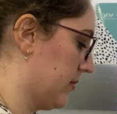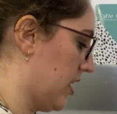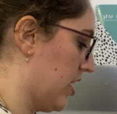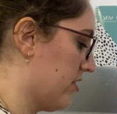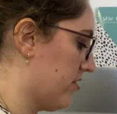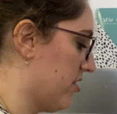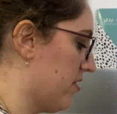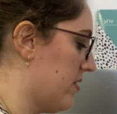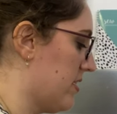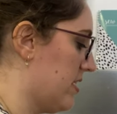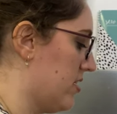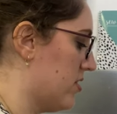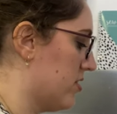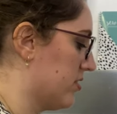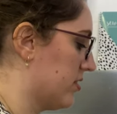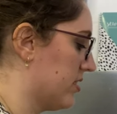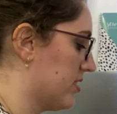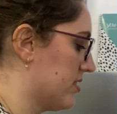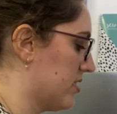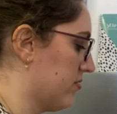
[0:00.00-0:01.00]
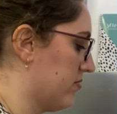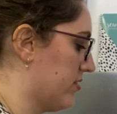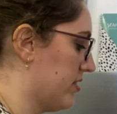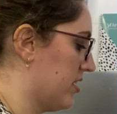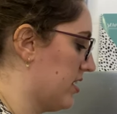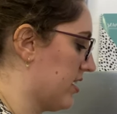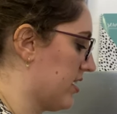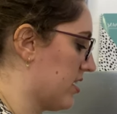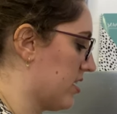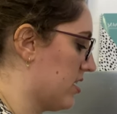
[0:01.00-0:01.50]
I grow it long because I feel
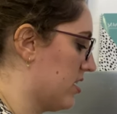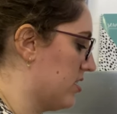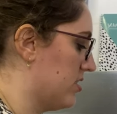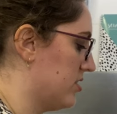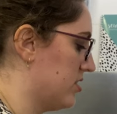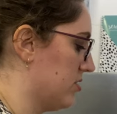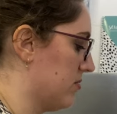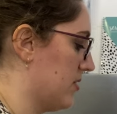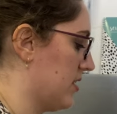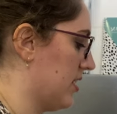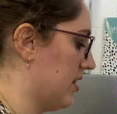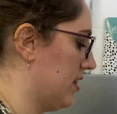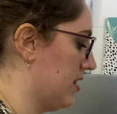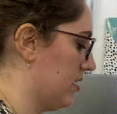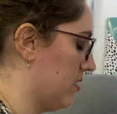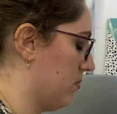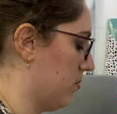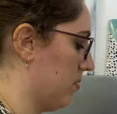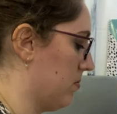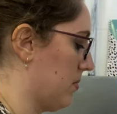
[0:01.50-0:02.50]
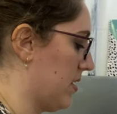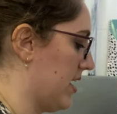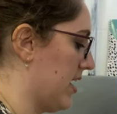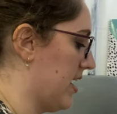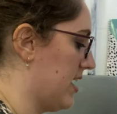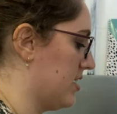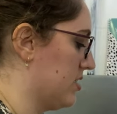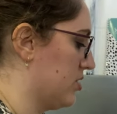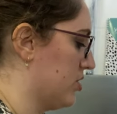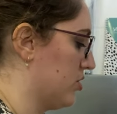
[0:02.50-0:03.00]
like I can't do anything when my
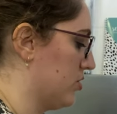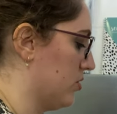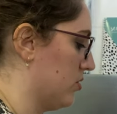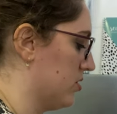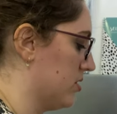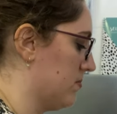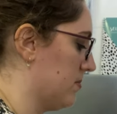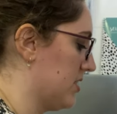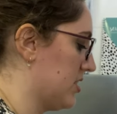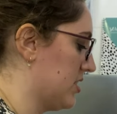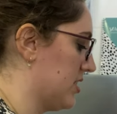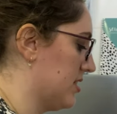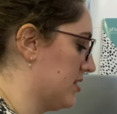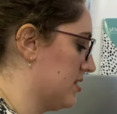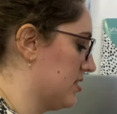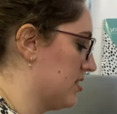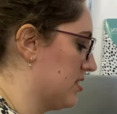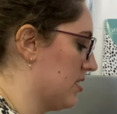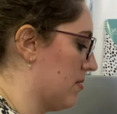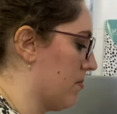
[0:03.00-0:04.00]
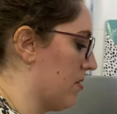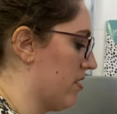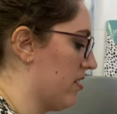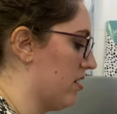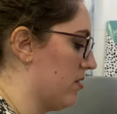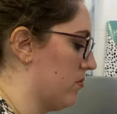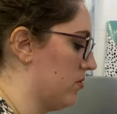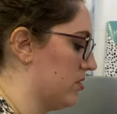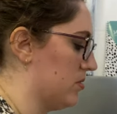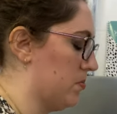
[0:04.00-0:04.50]
hair's short, especially in the summer, and
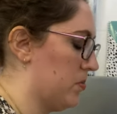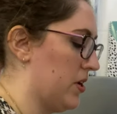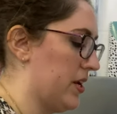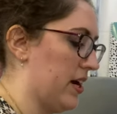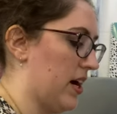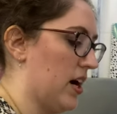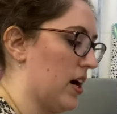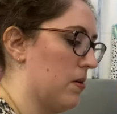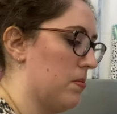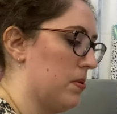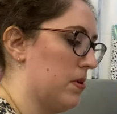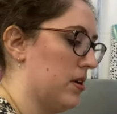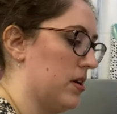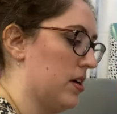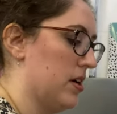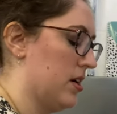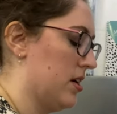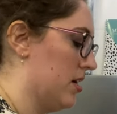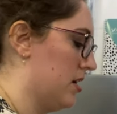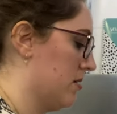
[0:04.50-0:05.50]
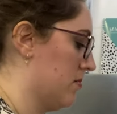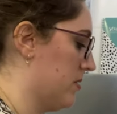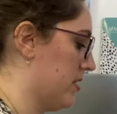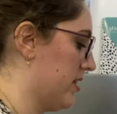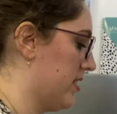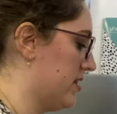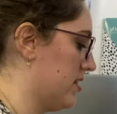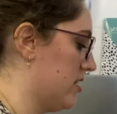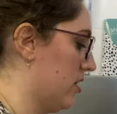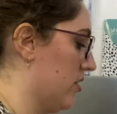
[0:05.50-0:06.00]
I want to put it up. But
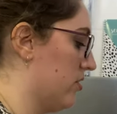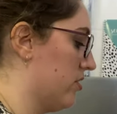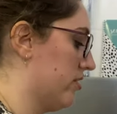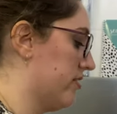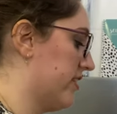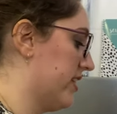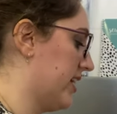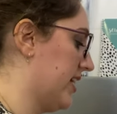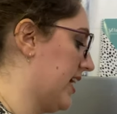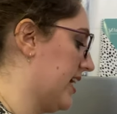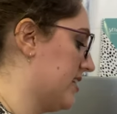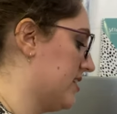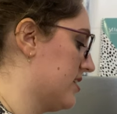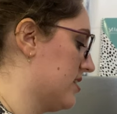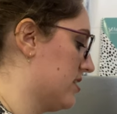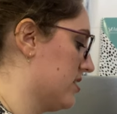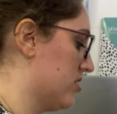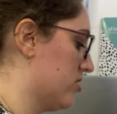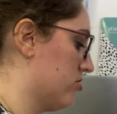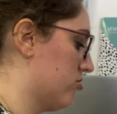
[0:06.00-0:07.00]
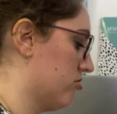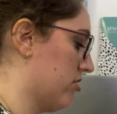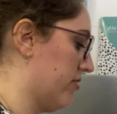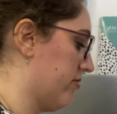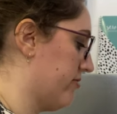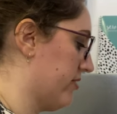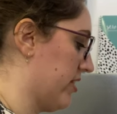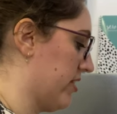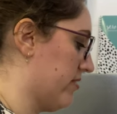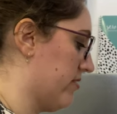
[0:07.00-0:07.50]
then the longer it gets, the
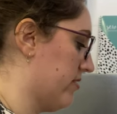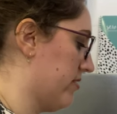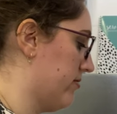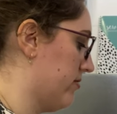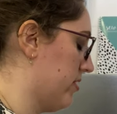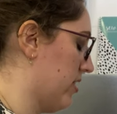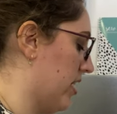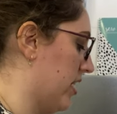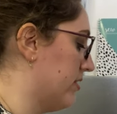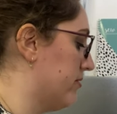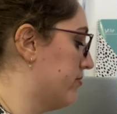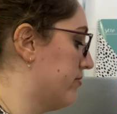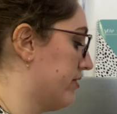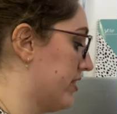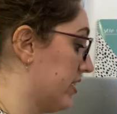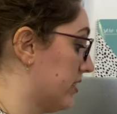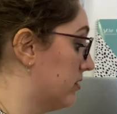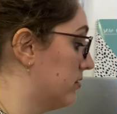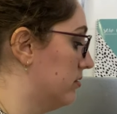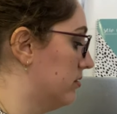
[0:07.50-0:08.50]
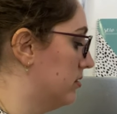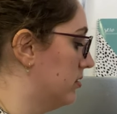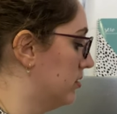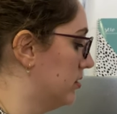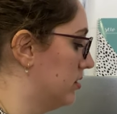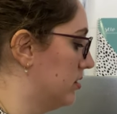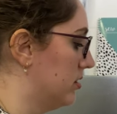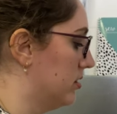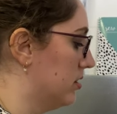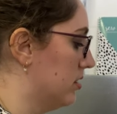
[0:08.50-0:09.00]
scruffier I feel.
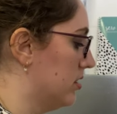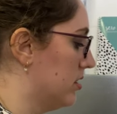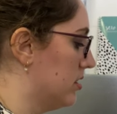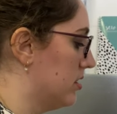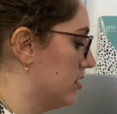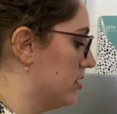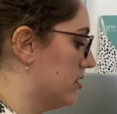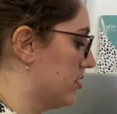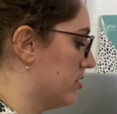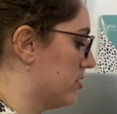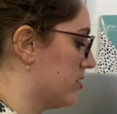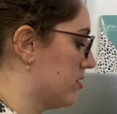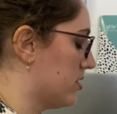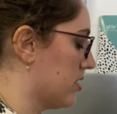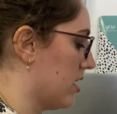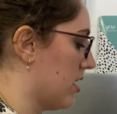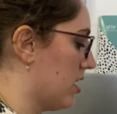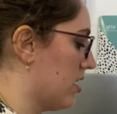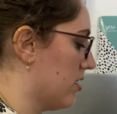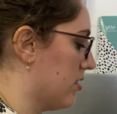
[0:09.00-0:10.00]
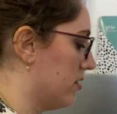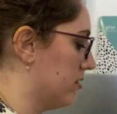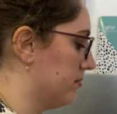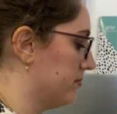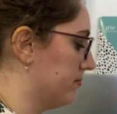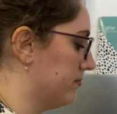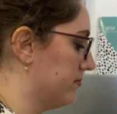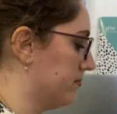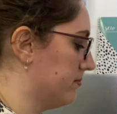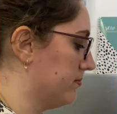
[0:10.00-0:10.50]
So I
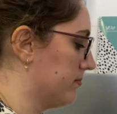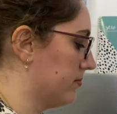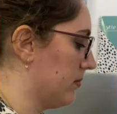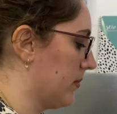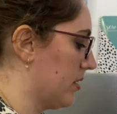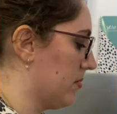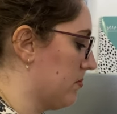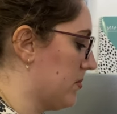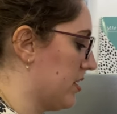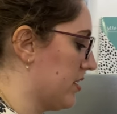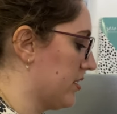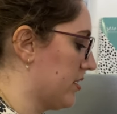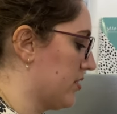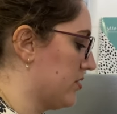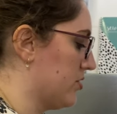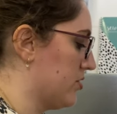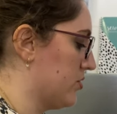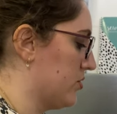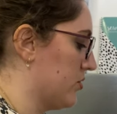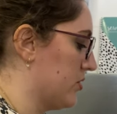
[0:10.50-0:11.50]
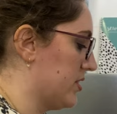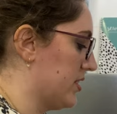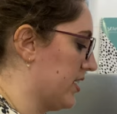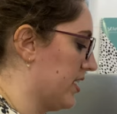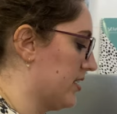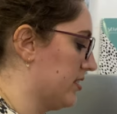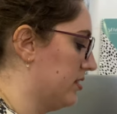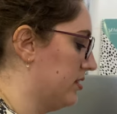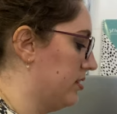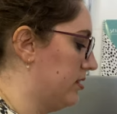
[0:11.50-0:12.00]
might go short
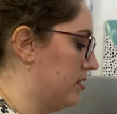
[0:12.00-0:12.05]
again.